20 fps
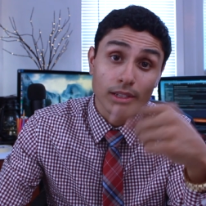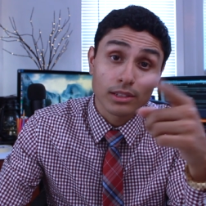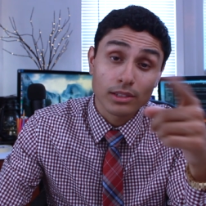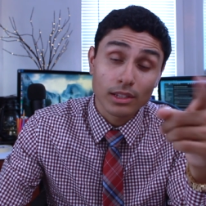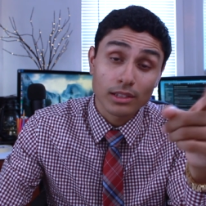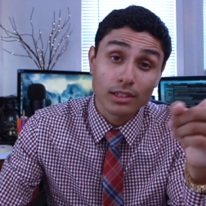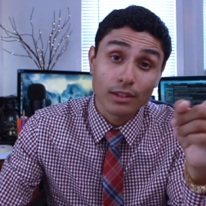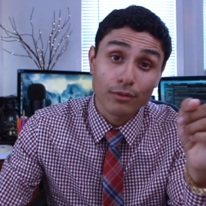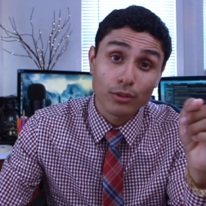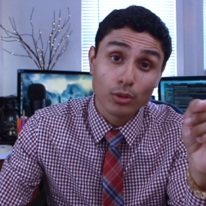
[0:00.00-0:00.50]
He
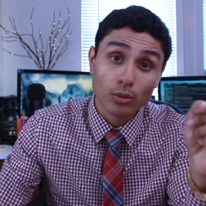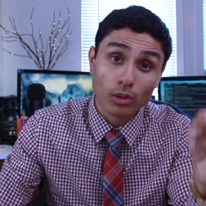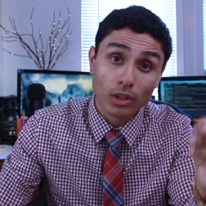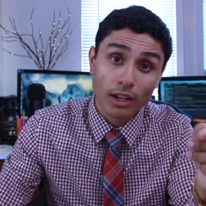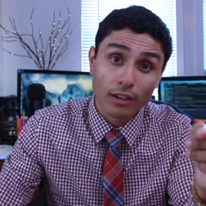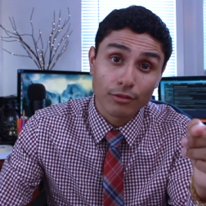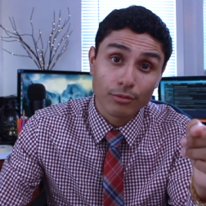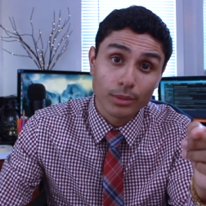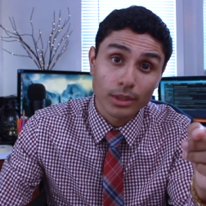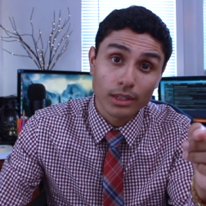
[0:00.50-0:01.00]
says, if you
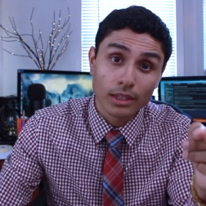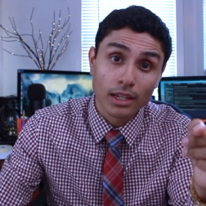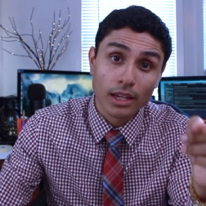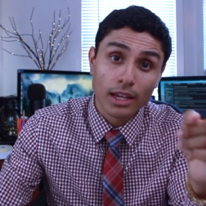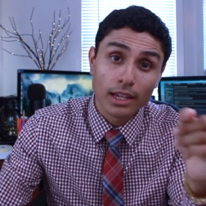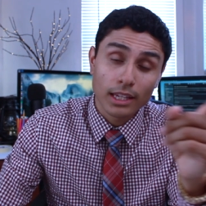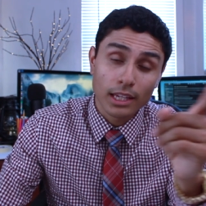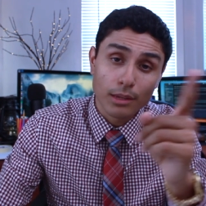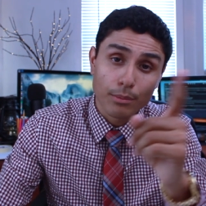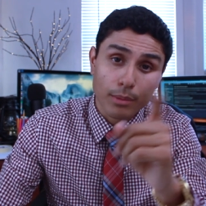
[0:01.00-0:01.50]
love me,
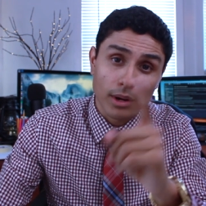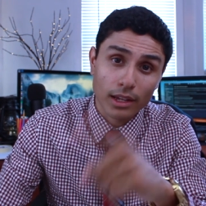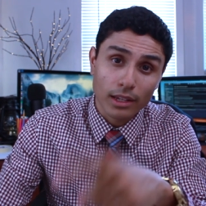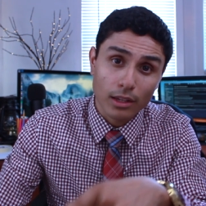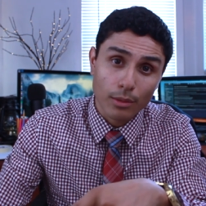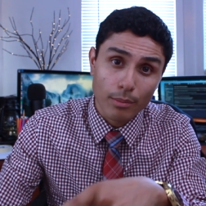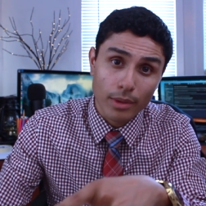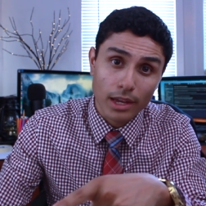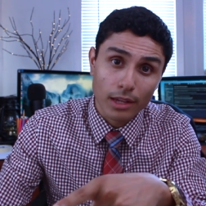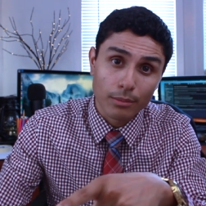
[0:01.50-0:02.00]
keep my
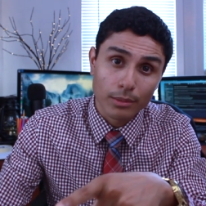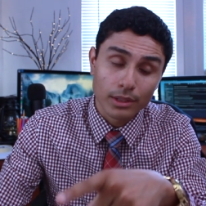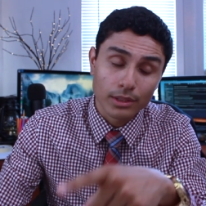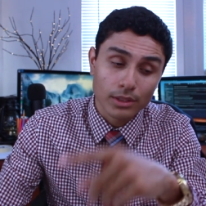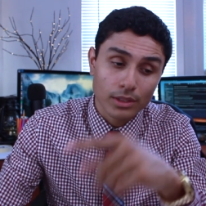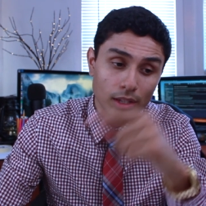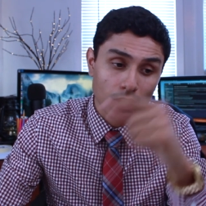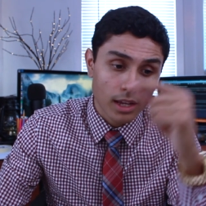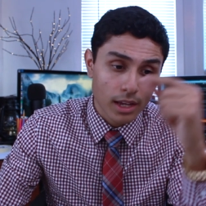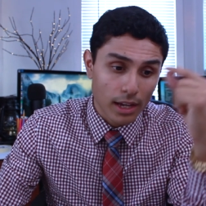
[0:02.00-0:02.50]

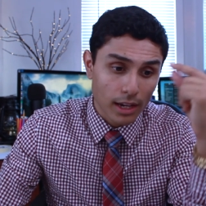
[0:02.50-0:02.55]
commandments.